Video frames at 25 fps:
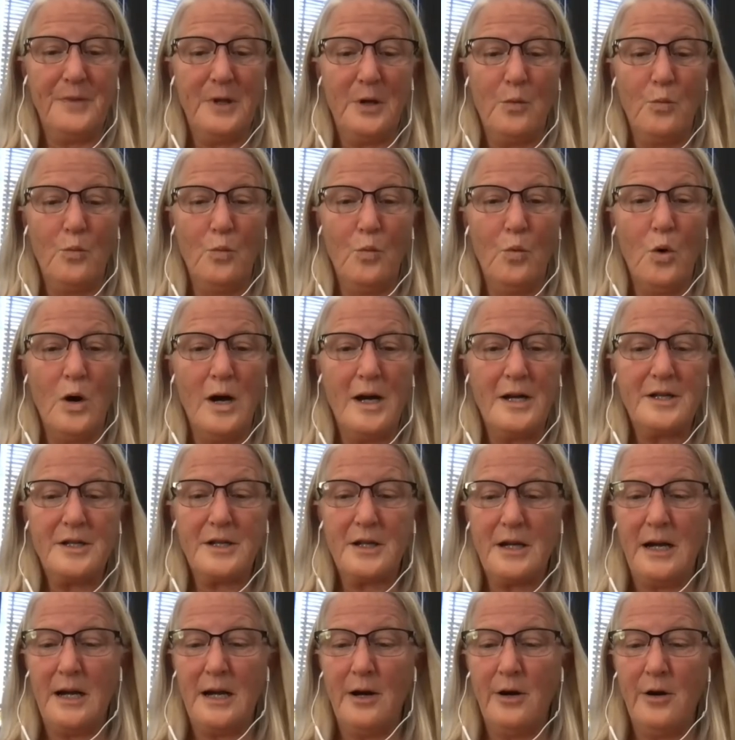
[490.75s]
what
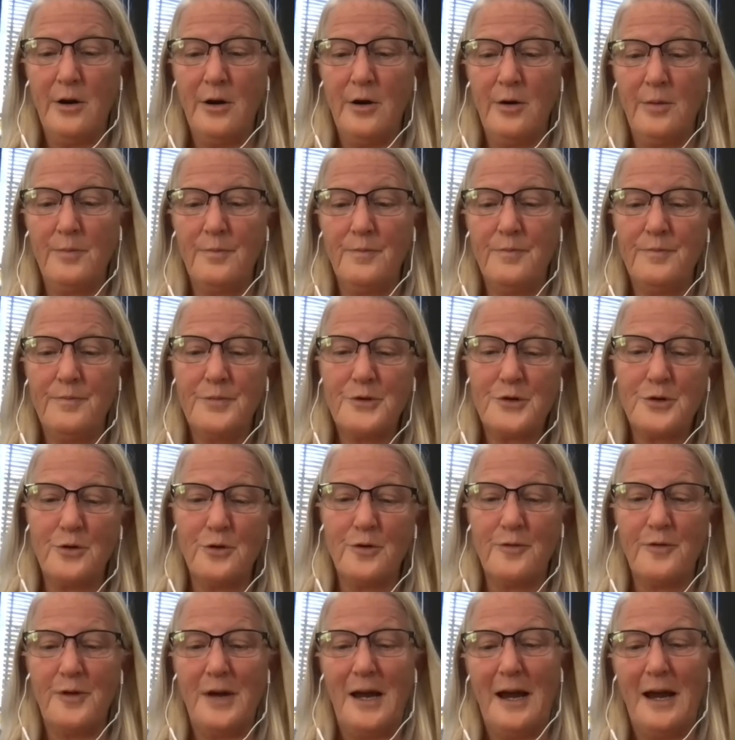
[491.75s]
our sort of